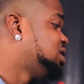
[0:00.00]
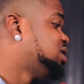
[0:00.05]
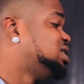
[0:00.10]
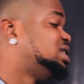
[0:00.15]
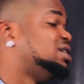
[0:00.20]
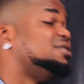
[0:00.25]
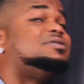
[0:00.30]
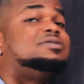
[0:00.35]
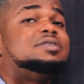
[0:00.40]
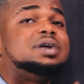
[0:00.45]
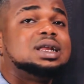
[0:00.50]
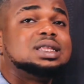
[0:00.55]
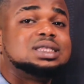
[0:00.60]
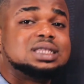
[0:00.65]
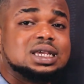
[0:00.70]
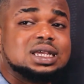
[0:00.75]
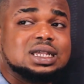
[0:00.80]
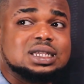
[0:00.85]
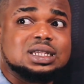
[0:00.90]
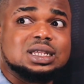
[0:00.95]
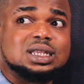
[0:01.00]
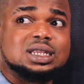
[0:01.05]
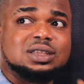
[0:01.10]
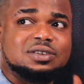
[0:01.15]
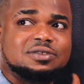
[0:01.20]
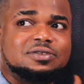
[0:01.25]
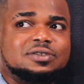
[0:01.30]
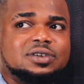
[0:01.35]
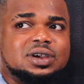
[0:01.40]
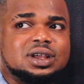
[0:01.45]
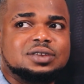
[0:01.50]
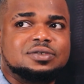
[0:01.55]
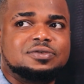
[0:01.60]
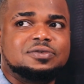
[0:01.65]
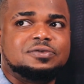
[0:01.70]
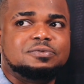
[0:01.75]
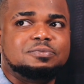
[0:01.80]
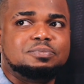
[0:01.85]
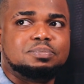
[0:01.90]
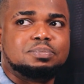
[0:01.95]
different things in different
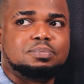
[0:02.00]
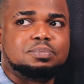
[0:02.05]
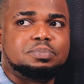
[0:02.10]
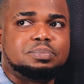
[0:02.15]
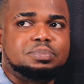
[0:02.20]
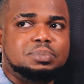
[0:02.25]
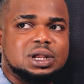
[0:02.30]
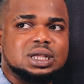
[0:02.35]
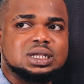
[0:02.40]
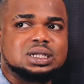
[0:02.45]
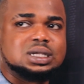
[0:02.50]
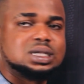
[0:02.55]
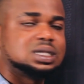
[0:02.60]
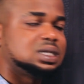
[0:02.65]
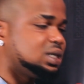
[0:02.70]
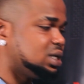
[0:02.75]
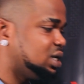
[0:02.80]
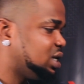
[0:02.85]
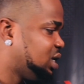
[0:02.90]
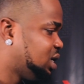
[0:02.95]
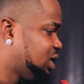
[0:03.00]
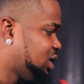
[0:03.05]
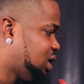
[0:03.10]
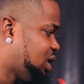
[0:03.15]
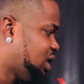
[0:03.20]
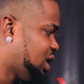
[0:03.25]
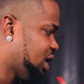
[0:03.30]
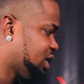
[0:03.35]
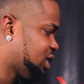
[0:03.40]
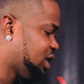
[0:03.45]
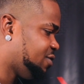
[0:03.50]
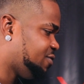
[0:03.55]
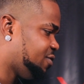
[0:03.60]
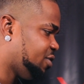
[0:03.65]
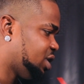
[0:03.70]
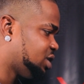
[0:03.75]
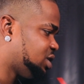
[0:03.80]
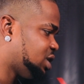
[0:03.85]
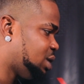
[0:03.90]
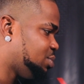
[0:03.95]
places. Like take for
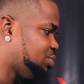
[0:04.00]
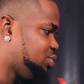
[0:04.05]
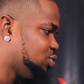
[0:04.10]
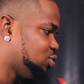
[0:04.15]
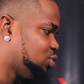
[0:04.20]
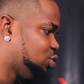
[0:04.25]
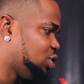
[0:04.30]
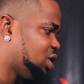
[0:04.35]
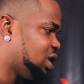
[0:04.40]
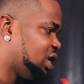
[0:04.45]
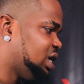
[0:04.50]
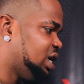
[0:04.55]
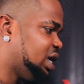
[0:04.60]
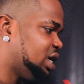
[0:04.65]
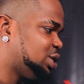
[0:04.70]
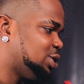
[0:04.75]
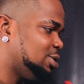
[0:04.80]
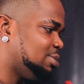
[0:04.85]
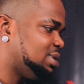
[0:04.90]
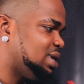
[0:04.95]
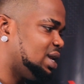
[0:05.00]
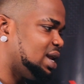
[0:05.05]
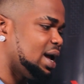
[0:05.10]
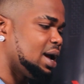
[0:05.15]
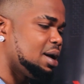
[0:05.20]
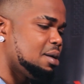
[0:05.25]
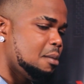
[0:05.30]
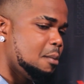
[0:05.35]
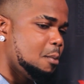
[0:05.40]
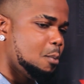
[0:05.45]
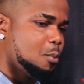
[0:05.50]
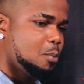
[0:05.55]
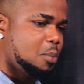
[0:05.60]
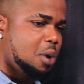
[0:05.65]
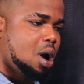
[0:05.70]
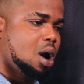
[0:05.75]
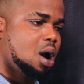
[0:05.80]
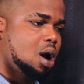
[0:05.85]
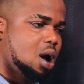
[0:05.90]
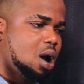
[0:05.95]
example, you can hear something like
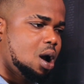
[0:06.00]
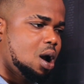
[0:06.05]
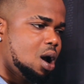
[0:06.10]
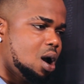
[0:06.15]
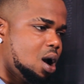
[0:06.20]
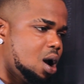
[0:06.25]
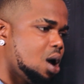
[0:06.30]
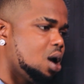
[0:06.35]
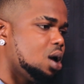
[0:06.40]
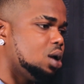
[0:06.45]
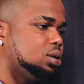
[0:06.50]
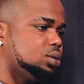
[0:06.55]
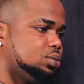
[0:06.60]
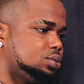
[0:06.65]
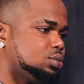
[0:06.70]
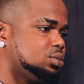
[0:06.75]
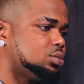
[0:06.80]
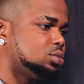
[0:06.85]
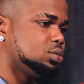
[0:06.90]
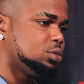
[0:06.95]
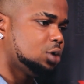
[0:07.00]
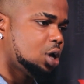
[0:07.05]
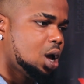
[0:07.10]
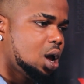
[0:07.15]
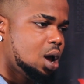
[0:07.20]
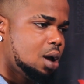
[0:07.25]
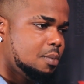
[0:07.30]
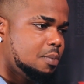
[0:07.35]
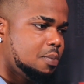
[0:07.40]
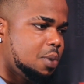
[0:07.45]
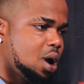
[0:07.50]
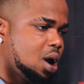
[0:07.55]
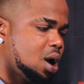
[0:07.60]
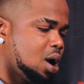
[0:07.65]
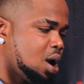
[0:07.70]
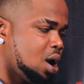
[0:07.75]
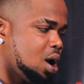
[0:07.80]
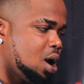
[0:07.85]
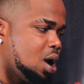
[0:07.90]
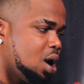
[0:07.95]
bang,
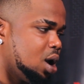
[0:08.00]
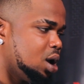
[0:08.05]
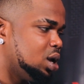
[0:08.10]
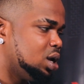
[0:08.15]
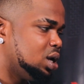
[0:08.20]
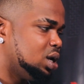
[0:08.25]
bang.